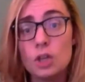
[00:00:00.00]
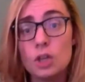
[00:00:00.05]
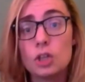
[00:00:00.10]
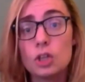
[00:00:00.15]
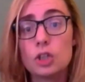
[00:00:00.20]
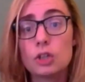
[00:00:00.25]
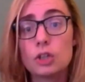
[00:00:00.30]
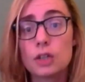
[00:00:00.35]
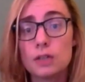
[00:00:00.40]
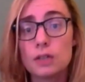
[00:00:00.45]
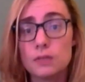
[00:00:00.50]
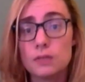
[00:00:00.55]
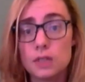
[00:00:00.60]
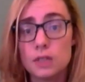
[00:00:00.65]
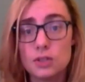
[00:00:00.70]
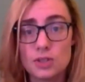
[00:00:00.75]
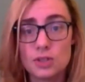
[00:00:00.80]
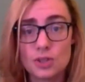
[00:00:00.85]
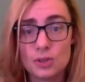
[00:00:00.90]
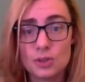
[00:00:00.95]
Your
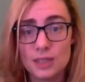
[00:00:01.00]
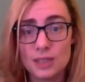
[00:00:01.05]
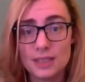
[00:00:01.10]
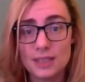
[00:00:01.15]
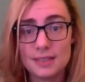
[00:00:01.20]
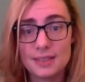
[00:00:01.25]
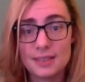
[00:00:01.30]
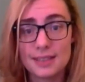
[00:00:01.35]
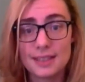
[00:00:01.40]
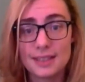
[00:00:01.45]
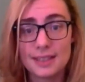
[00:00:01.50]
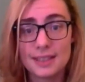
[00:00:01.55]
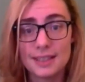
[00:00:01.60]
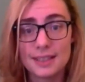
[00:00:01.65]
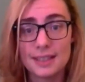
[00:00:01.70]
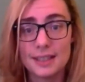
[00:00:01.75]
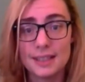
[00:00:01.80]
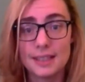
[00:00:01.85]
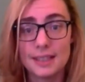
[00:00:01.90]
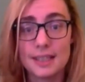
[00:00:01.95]
gifted student
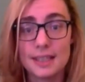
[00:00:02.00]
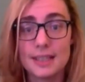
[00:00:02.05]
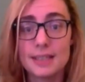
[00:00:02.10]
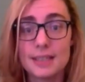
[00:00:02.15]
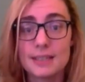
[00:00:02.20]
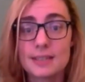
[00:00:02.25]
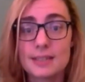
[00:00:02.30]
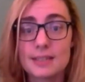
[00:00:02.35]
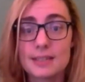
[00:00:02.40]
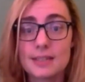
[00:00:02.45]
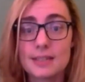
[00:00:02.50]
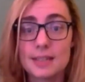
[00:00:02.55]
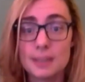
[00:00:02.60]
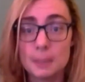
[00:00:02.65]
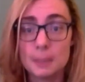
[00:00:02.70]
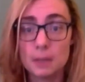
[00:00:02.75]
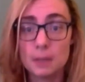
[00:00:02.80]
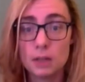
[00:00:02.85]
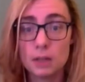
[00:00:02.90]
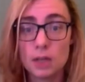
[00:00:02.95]
is
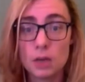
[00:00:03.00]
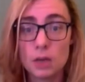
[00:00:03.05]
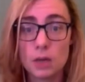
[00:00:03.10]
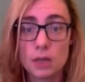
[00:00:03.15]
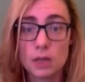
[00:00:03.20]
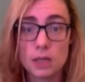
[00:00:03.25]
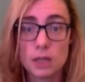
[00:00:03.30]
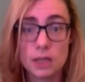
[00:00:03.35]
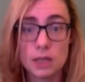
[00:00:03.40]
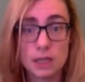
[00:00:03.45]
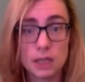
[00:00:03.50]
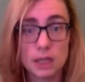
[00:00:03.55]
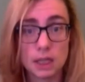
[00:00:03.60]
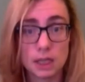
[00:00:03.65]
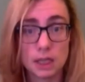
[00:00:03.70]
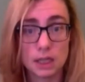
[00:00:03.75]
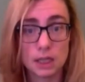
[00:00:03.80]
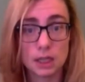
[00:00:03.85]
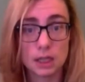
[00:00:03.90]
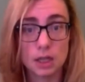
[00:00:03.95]
typically going to
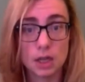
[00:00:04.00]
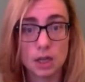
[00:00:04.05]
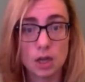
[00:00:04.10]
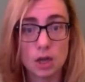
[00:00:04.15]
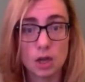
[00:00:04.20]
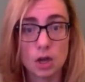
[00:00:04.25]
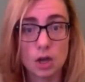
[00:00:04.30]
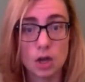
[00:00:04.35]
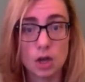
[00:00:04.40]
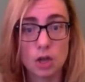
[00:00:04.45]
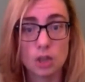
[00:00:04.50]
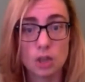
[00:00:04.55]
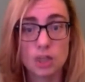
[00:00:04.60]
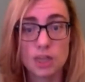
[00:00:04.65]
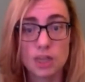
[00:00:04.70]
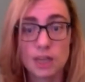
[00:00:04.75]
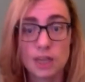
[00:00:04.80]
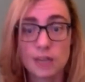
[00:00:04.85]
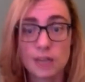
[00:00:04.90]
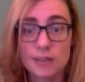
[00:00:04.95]
need to
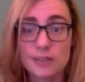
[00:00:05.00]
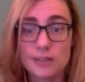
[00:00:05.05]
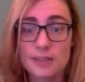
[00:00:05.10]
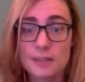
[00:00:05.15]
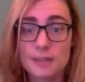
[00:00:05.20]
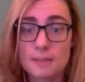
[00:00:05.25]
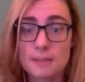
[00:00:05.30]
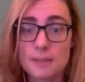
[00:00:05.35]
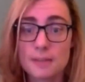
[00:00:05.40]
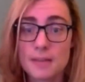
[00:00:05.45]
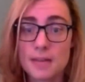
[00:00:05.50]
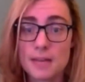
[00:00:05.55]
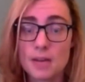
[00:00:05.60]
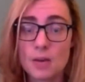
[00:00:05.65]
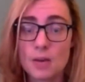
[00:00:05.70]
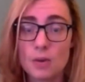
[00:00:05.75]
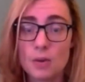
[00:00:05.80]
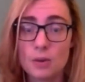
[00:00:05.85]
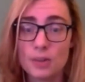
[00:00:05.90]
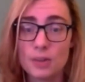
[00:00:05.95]
hear something
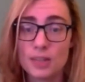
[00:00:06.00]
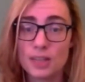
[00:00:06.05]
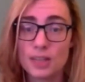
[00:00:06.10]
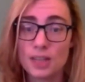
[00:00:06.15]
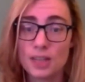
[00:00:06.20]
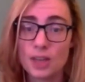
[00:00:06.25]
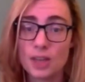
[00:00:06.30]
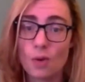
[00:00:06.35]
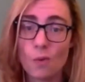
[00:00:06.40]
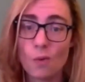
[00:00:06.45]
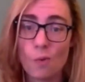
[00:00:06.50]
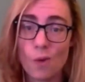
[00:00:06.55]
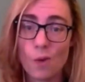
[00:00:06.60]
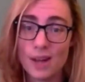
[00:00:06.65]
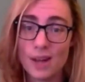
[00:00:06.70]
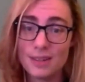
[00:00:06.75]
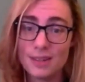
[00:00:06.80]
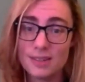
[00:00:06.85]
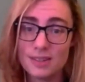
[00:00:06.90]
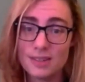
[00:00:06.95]
only
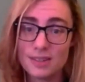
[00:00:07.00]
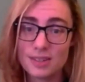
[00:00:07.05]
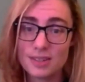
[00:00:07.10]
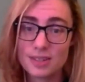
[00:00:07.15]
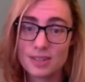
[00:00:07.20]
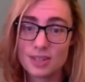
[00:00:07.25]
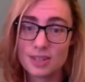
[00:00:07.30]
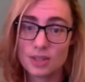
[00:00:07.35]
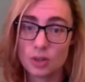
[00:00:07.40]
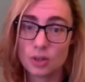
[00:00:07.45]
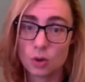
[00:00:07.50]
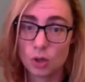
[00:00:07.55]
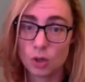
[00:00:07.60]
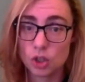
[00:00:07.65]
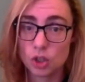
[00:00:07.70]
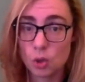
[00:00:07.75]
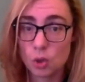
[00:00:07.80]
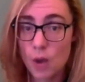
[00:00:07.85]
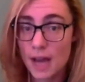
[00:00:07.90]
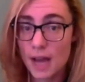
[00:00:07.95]
once or
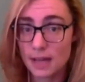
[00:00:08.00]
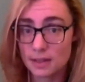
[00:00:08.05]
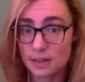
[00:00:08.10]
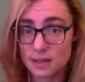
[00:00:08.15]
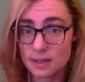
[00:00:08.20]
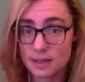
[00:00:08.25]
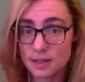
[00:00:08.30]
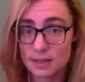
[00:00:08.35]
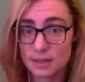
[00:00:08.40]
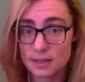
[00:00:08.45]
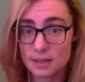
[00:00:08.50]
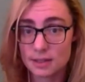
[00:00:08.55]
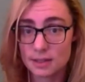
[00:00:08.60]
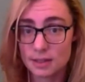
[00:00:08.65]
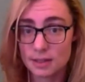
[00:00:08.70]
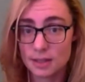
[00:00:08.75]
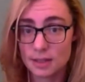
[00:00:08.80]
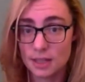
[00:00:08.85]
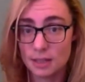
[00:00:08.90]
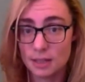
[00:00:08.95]
twice
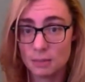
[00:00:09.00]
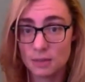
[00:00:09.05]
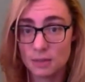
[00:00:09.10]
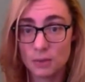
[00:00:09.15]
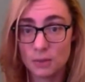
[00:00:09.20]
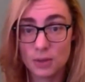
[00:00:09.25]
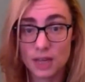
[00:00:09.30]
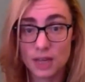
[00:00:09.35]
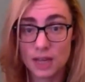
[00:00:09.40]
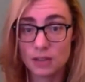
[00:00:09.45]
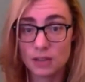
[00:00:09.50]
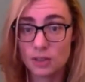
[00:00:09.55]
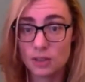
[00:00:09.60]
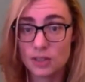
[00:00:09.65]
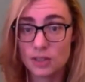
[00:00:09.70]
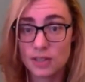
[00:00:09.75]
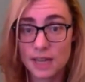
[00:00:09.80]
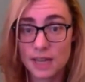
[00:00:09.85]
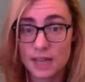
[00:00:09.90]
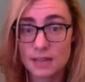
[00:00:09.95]
before they
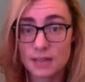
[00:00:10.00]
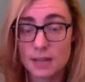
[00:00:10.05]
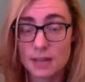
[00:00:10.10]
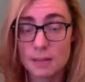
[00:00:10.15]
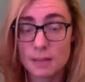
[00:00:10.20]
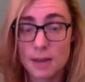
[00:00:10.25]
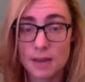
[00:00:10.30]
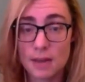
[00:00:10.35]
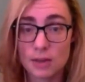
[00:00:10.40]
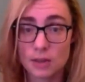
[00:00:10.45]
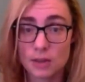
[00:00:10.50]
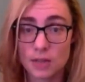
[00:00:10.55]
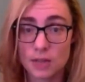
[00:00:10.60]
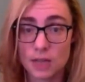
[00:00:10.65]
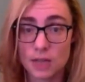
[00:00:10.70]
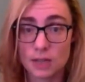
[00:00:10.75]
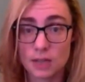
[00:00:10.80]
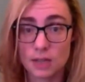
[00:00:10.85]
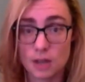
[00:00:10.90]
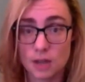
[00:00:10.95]
understand a math or
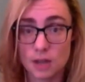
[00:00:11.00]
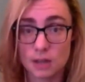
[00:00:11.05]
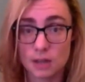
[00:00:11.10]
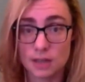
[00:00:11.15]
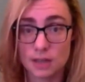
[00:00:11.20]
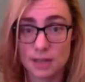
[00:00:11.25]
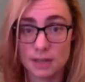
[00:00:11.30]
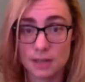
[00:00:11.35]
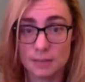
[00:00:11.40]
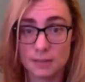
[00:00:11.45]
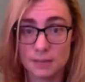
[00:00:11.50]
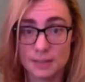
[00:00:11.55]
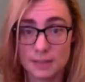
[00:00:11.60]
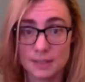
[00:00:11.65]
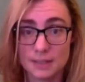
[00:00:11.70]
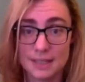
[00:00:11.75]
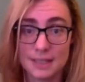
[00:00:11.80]
science concept.